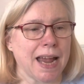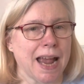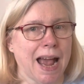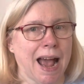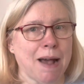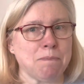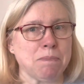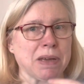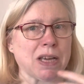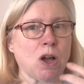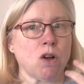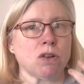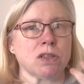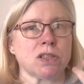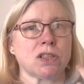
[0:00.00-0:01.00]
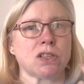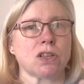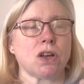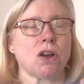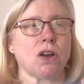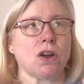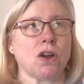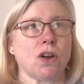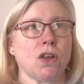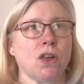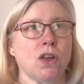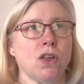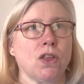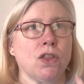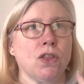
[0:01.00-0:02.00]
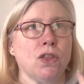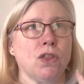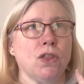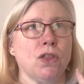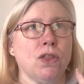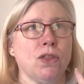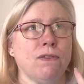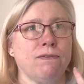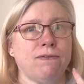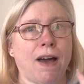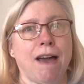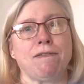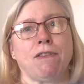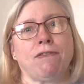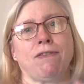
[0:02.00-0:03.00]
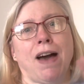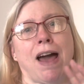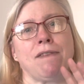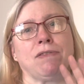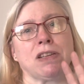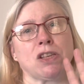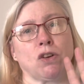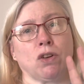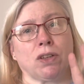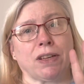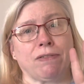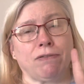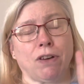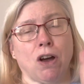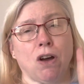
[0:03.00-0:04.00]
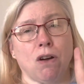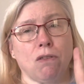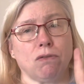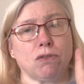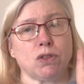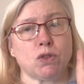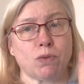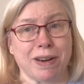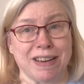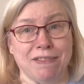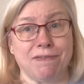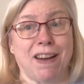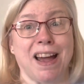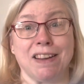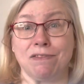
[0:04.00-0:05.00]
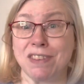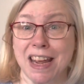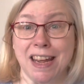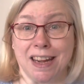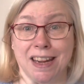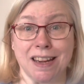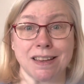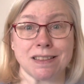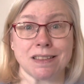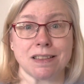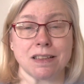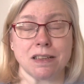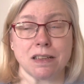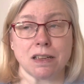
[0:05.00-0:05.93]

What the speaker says: and because the 5 of 5 is only for 25 days,